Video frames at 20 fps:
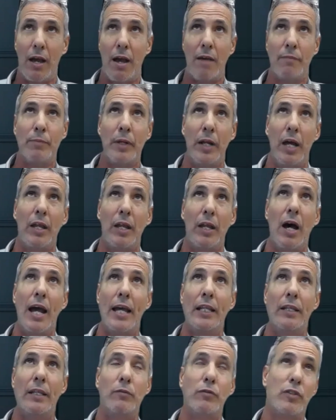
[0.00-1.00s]
I've been on
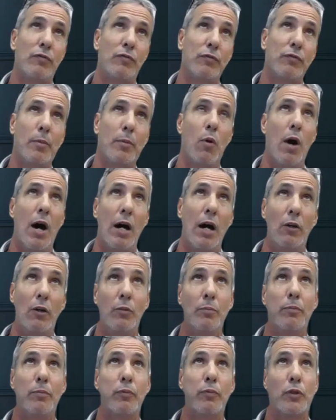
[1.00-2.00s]
islands from
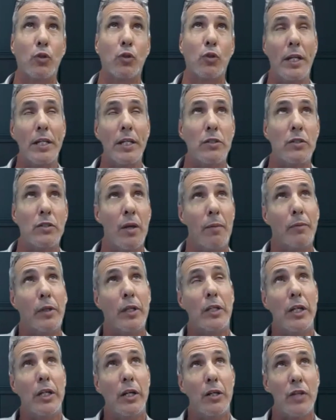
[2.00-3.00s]
Oahu for 20
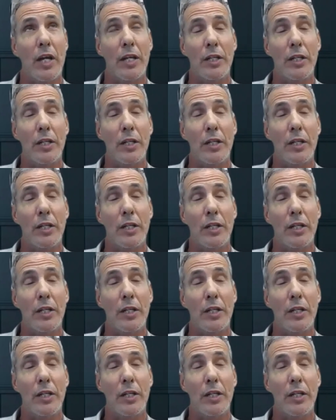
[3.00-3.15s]
something years.